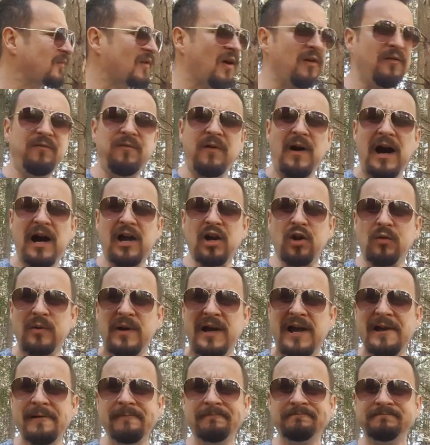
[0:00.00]
far
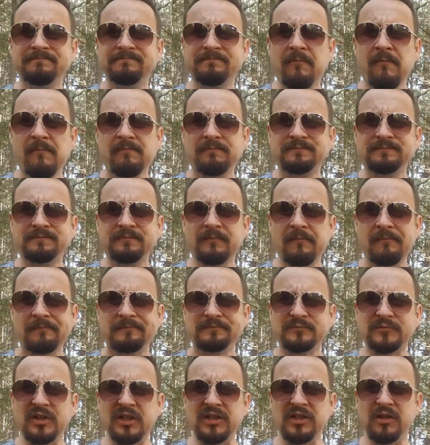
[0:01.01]
away
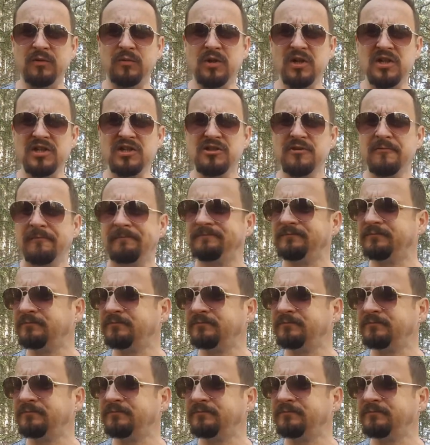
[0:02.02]
in the woods,